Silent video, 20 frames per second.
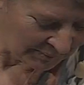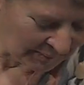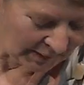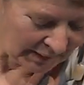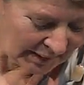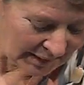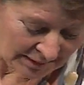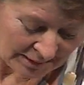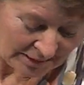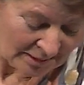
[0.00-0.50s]

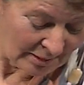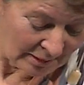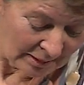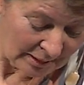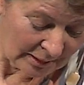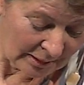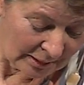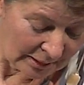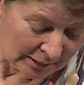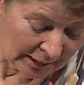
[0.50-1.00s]
is
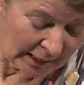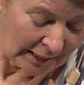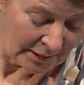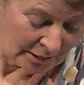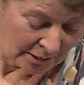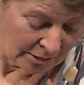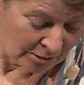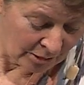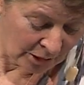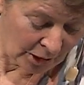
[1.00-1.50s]
that
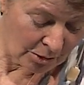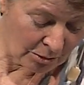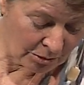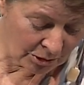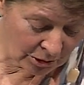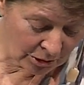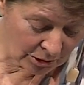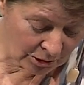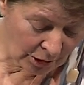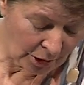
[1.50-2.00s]
those
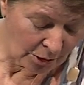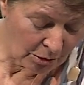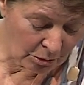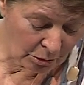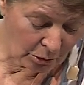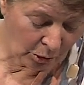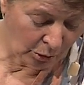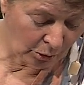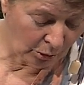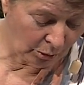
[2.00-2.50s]
so
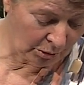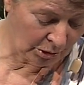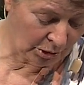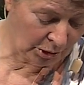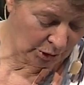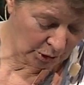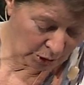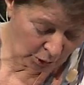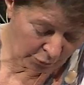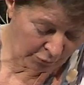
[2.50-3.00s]
called
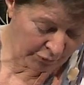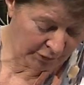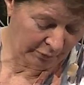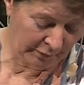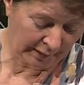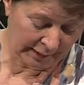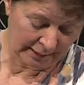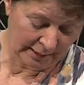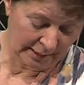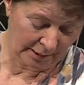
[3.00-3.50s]
soft
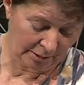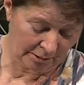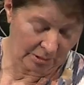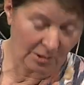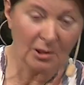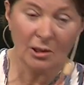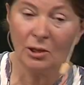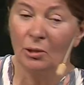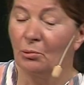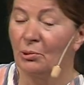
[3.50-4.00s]
values
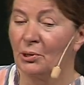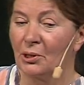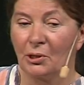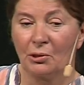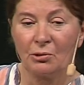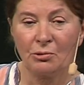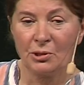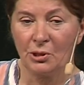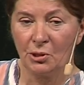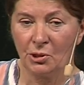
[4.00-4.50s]
are what are
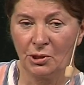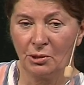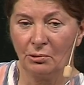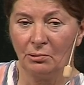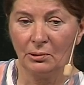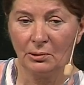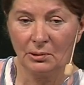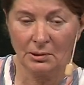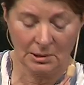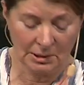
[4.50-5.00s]
crucial
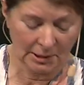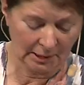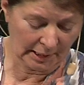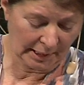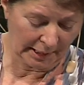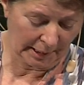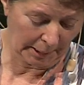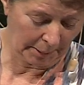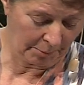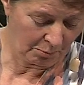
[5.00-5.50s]

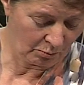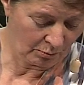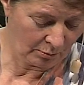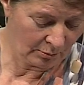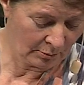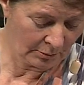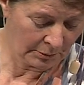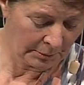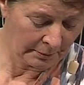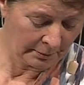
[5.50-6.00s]
today.
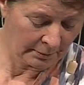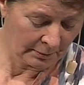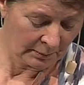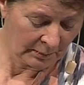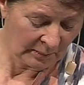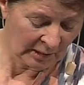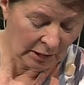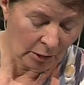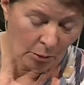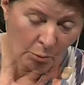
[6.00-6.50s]

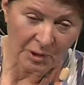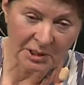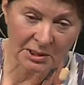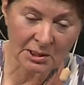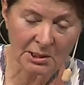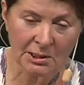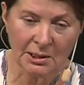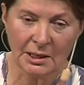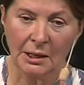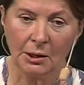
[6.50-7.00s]
We
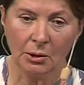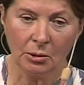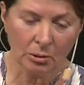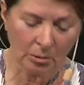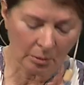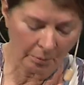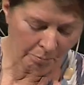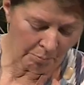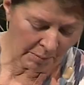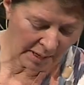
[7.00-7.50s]
still
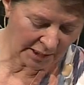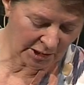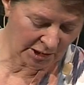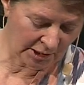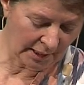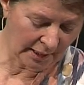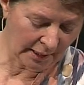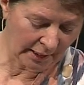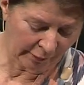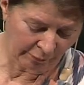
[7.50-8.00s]
measure
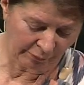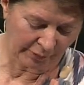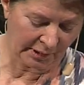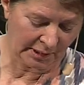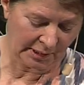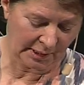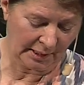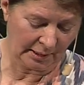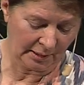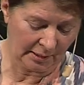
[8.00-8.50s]

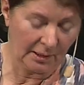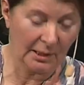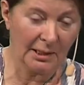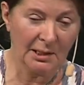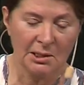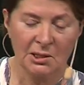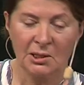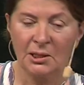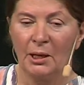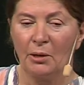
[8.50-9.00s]
everything
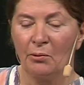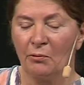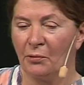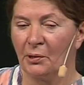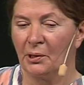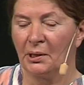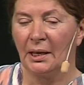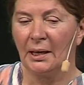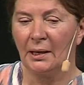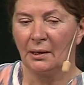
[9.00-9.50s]
except for
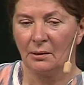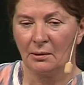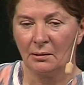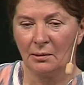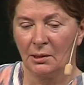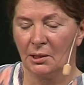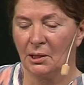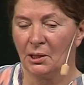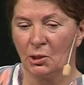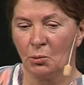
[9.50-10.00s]
that that
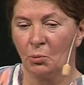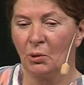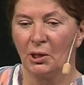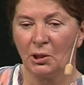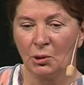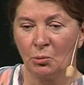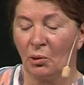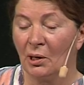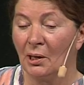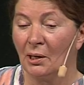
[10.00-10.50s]
is
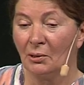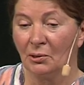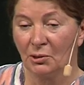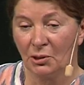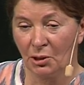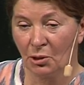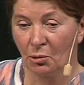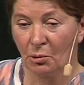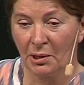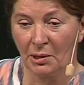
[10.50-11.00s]
worthwhile, to
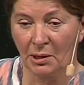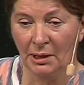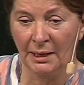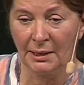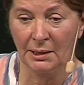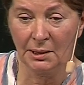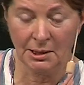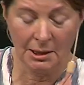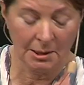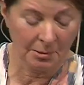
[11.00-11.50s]
quote
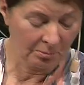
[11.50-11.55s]
Kennedy.